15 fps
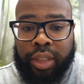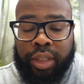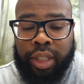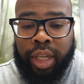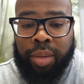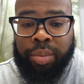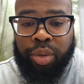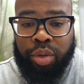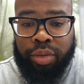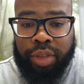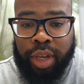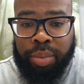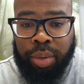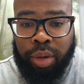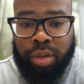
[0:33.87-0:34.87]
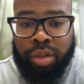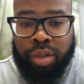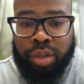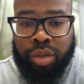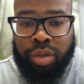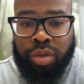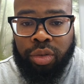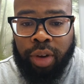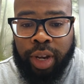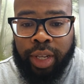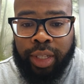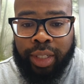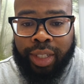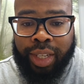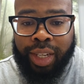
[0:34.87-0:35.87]
improve their personal
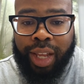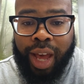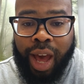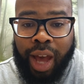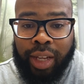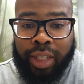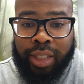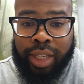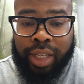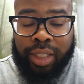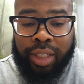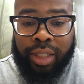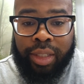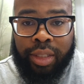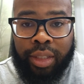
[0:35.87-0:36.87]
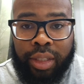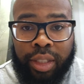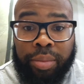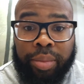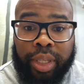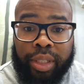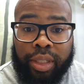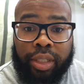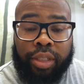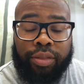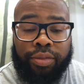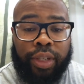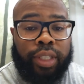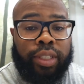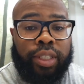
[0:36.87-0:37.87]
credit, get access to business
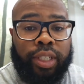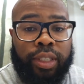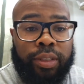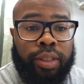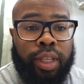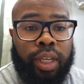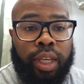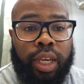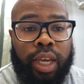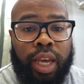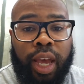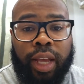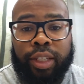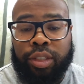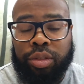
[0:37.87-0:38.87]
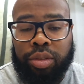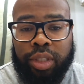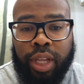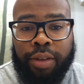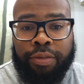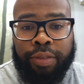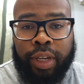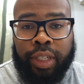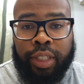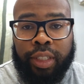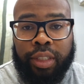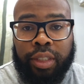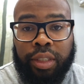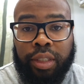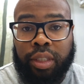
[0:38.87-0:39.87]
funding, and use that
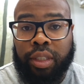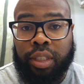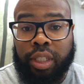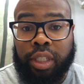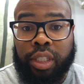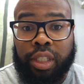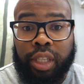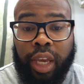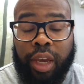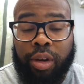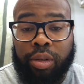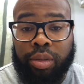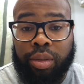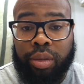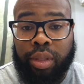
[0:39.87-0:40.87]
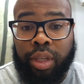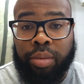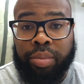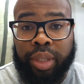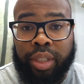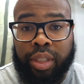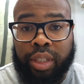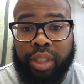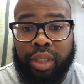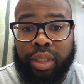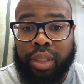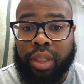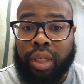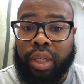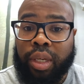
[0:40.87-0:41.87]
funding to scale their business,
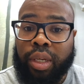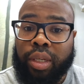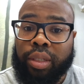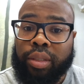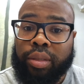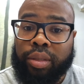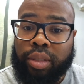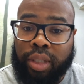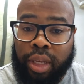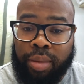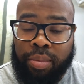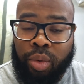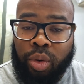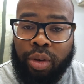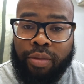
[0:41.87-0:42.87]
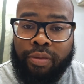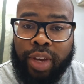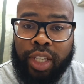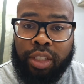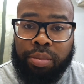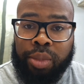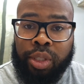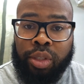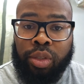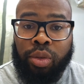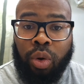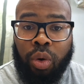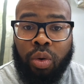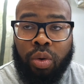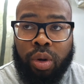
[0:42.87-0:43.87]
get more investments,
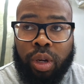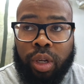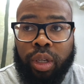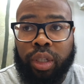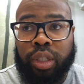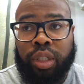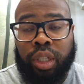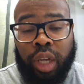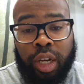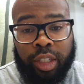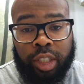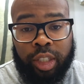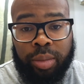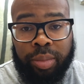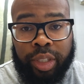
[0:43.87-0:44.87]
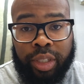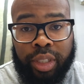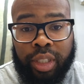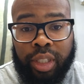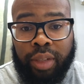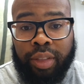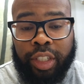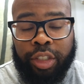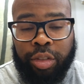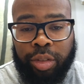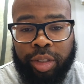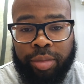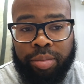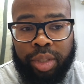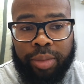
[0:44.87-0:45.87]
or launch the business of their
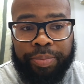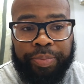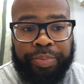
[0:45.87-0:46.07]
dreams.